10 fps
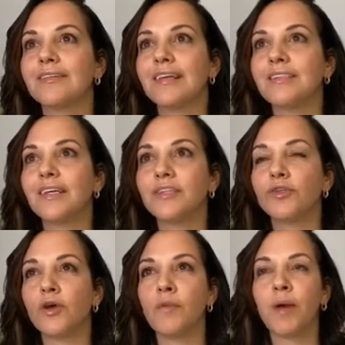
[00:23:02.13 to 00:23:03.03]
they didn't
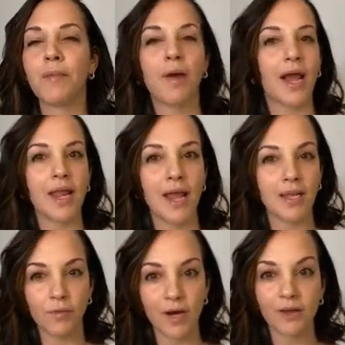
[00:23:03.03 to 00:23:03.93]
do it by buying
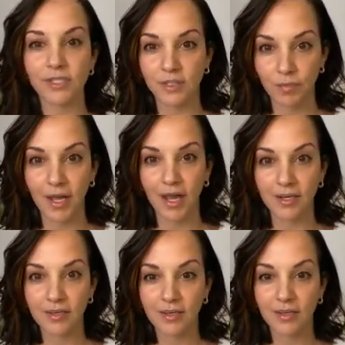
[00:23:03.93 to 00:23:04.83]
anyone else's plan.